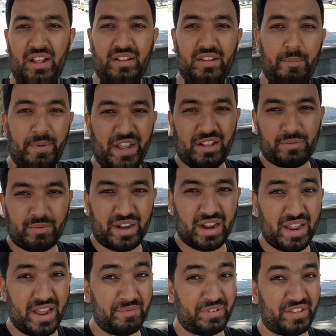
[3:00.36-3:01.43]
the place where
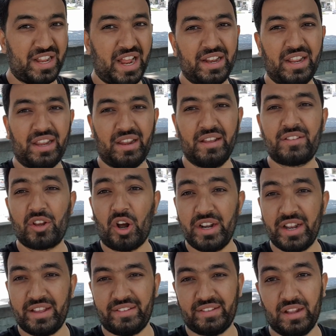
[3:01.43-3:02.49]
I am standing, is
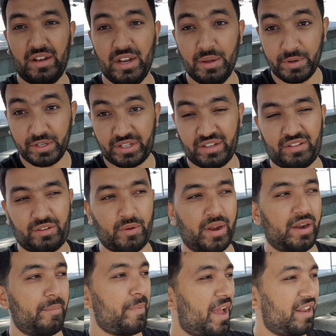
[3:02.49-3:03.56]
called as the Liberty
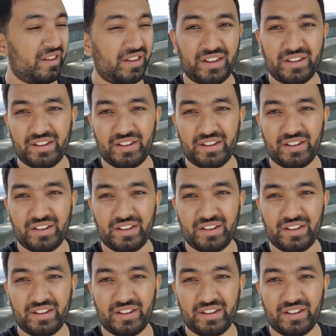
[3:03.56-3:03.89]
Square. Apparently